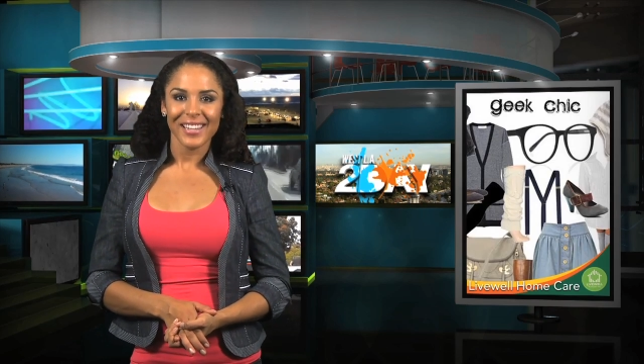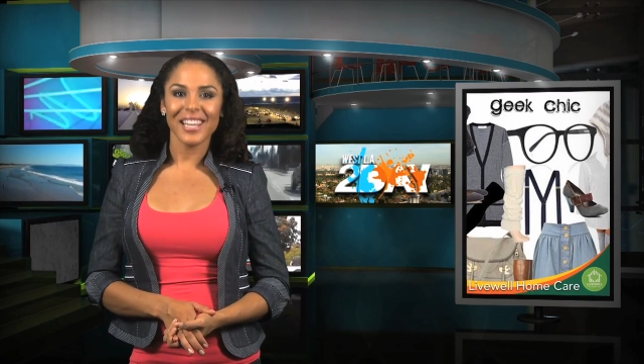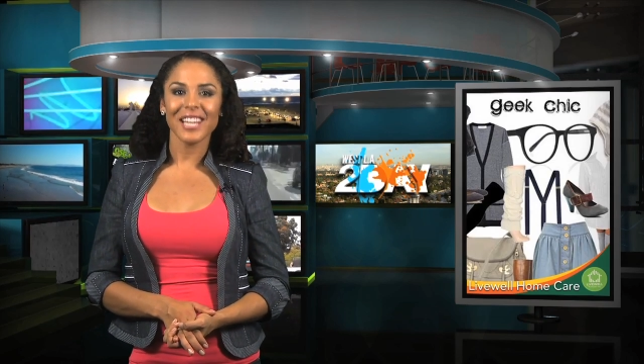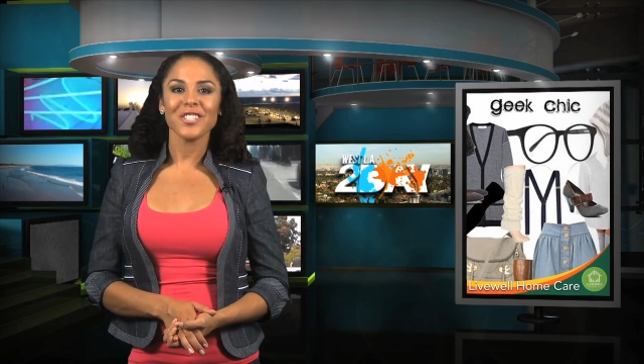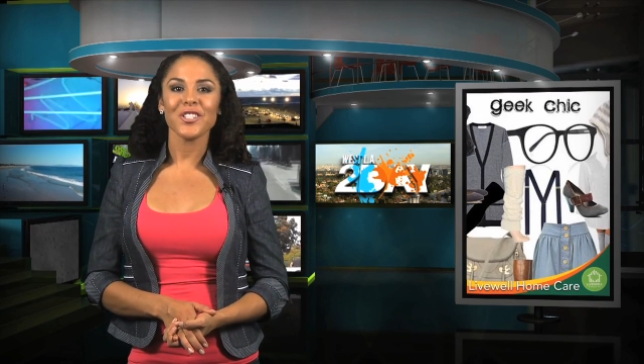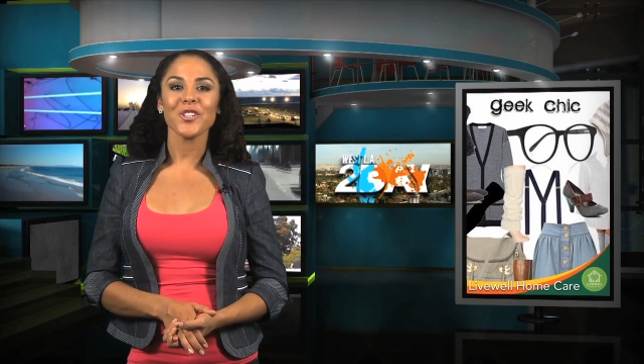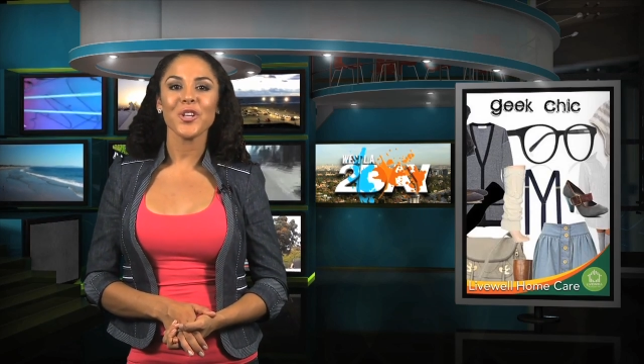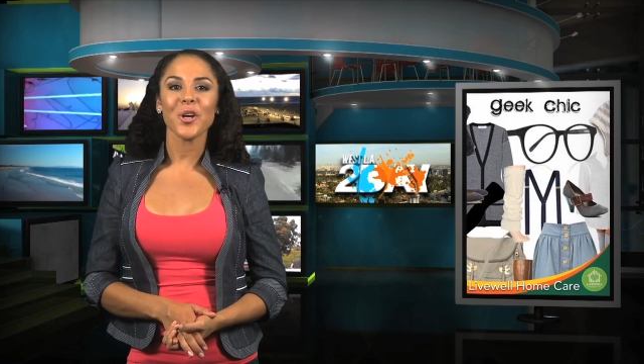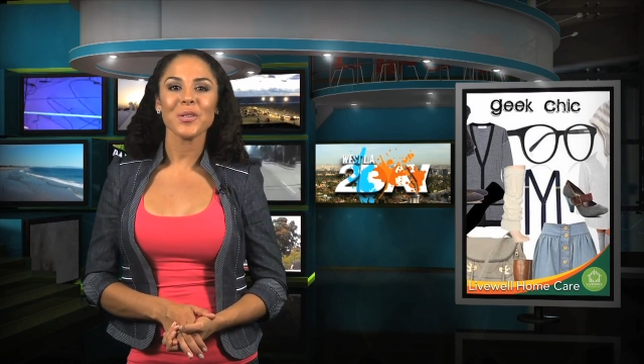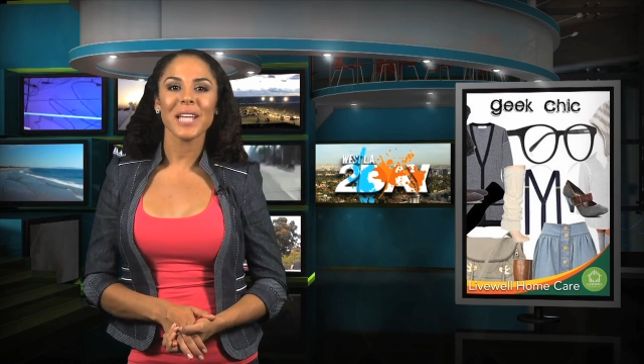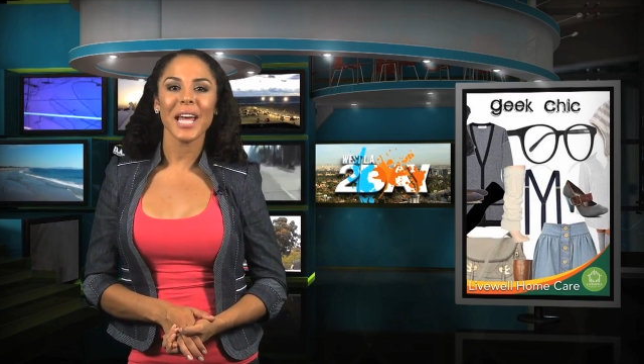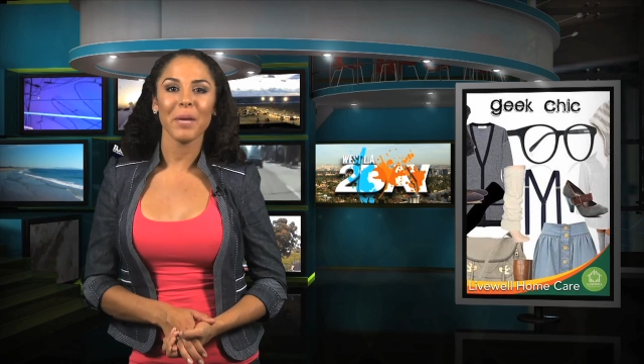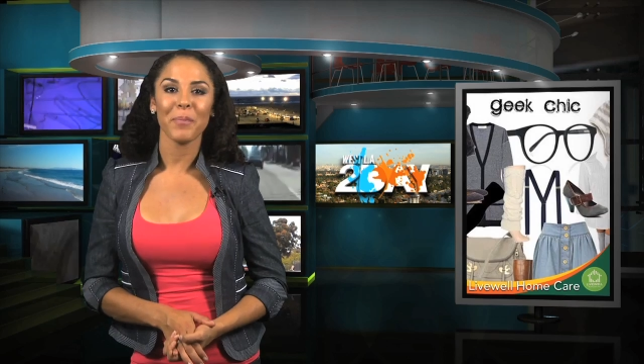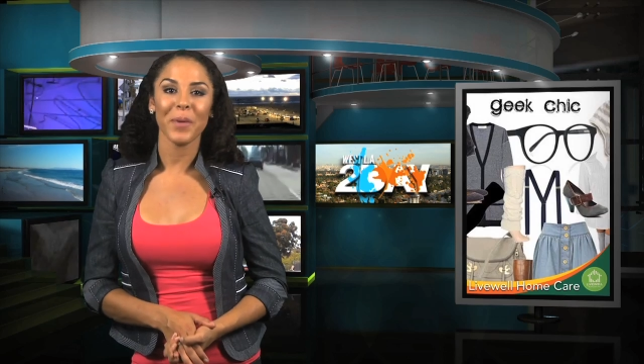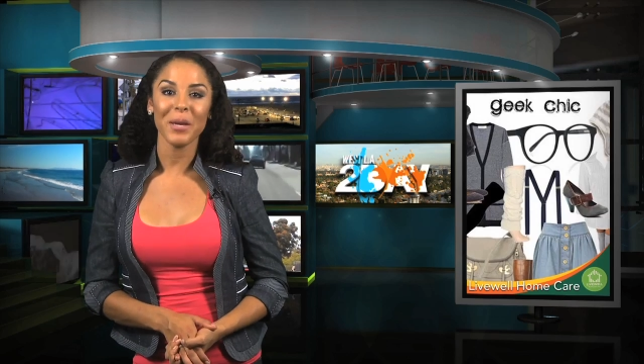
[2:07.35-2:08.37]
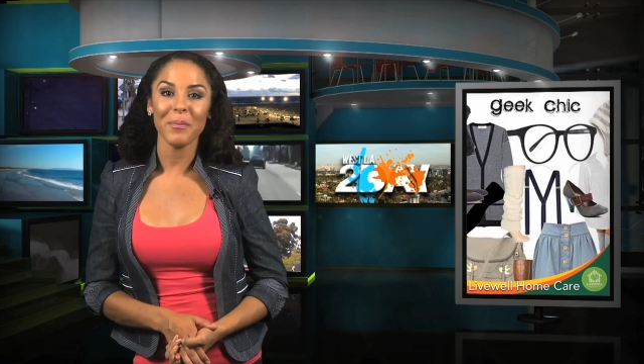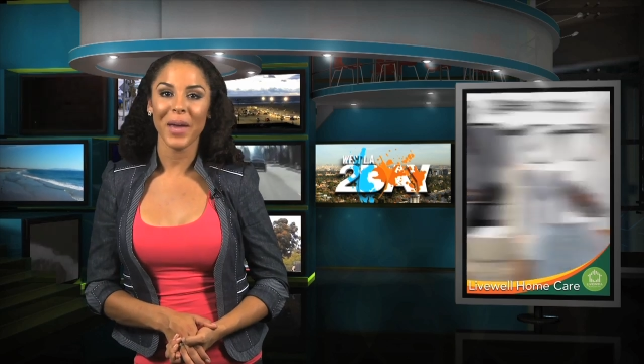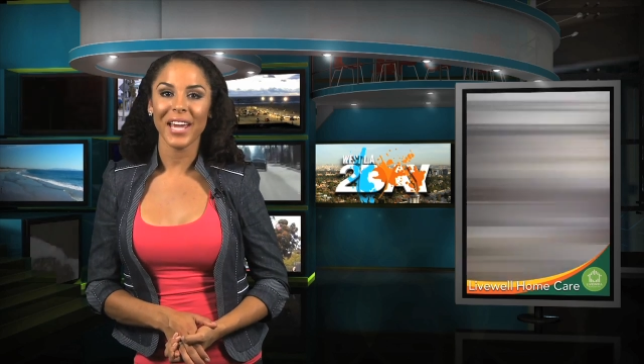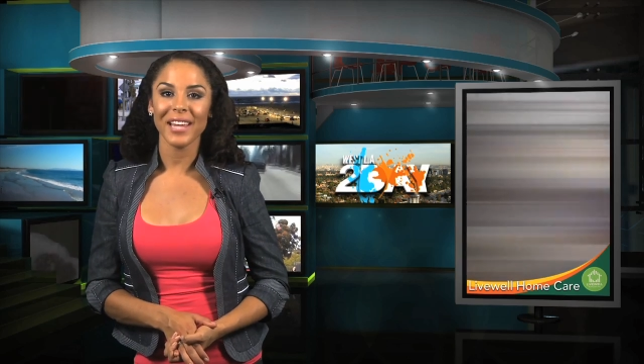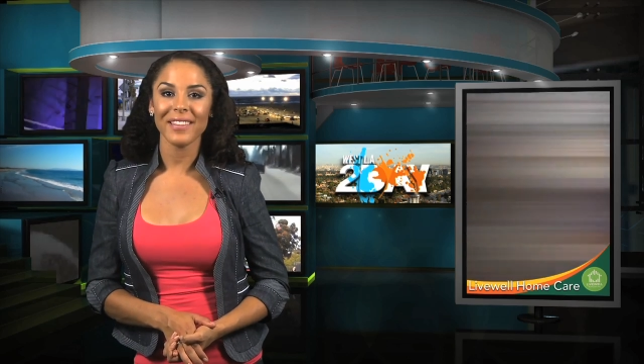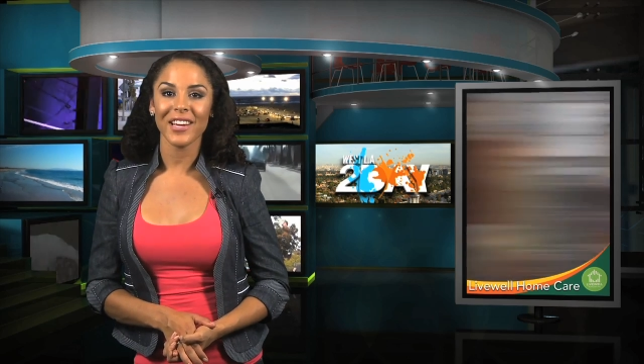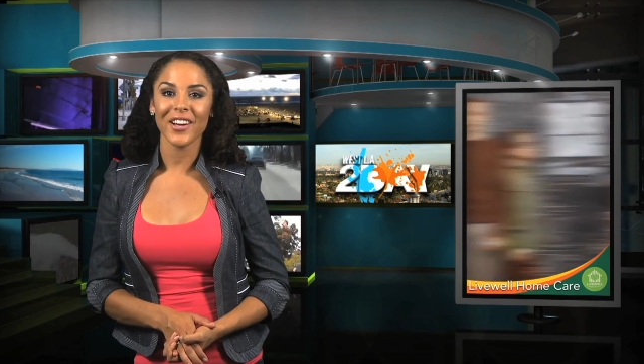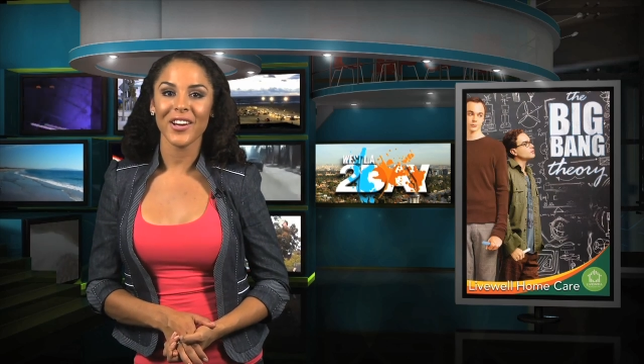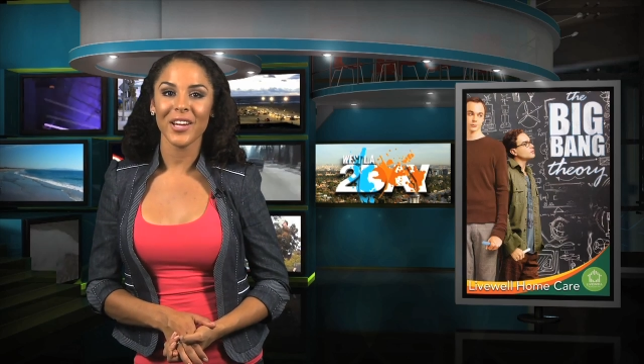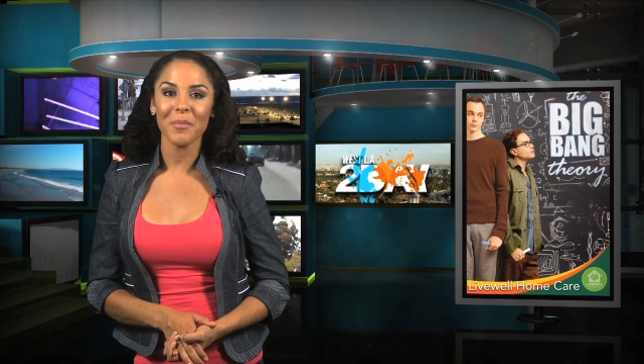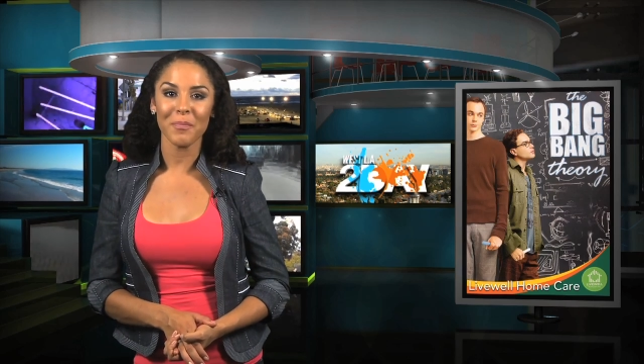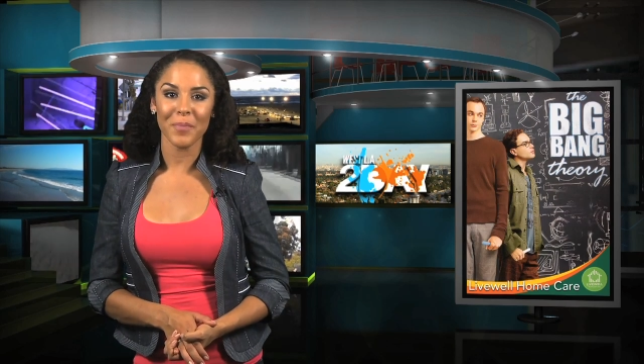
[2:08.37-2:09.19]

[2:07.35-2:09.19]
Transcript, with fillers: Thanks to shows like Big Bang Theory,